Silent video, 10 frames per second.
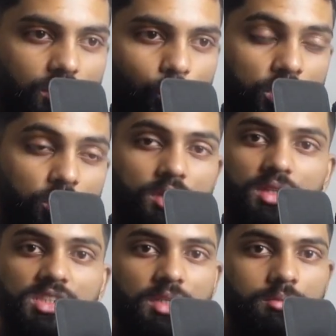when you're at
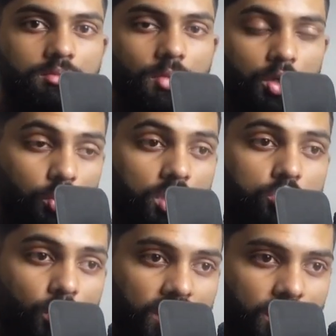the gym and when you're
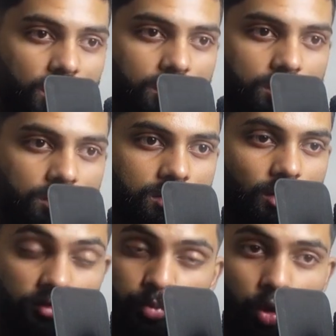training,
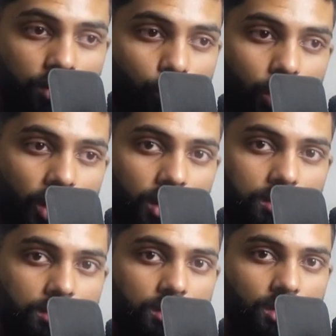I've put in the
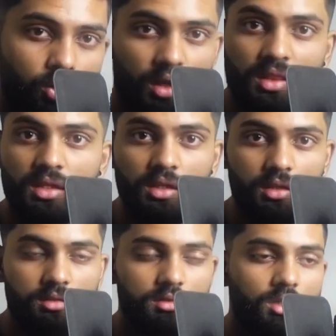work throughout the
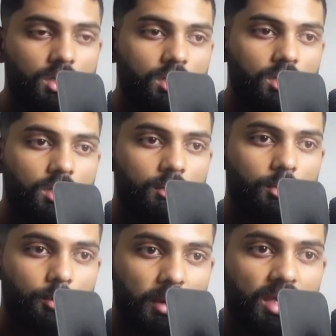years,
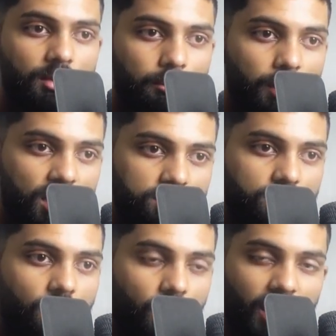but being the
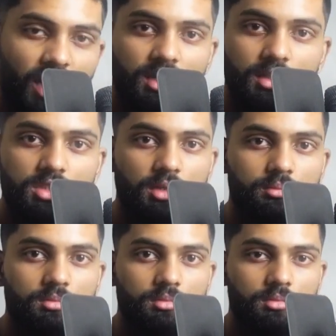biggest guy in the
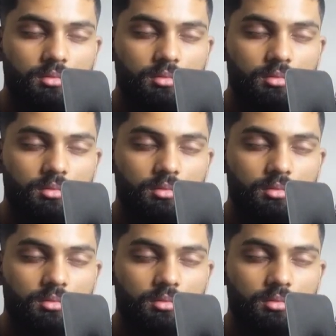gym